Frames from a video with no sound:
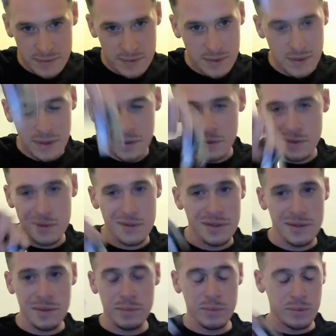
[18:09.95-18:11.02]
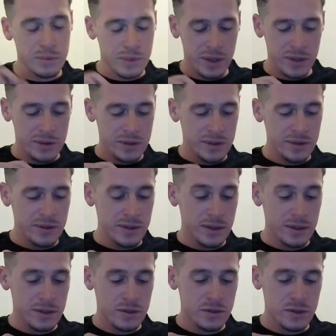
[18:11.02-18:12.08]
You know, it's simple. And these
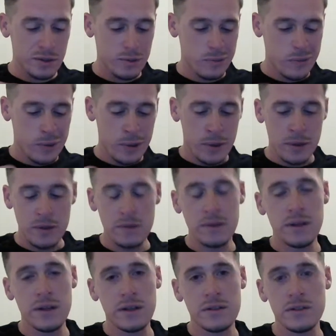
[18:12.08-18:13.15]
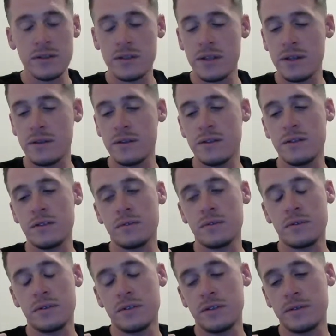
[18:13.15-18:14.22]
things, you can actually get these
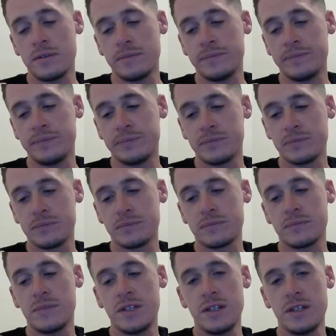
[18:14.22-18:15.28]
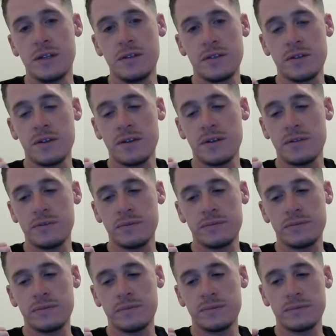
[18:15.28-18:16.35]
on um, Needed Stuff,
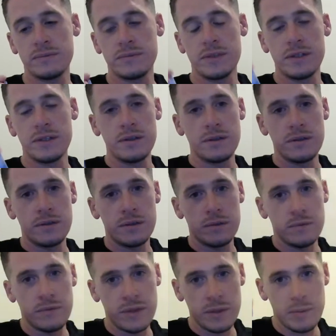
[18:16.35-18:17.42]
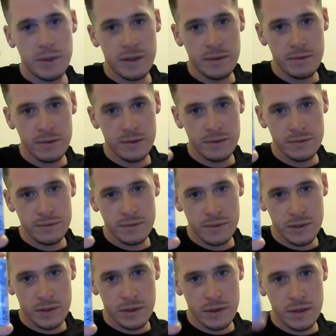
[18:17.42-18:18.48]
the old Vape Haven
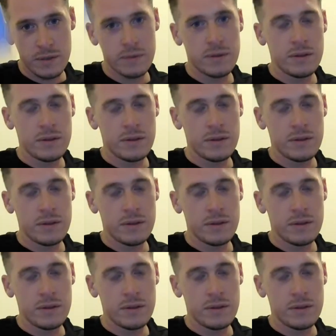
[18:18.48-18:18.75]
site.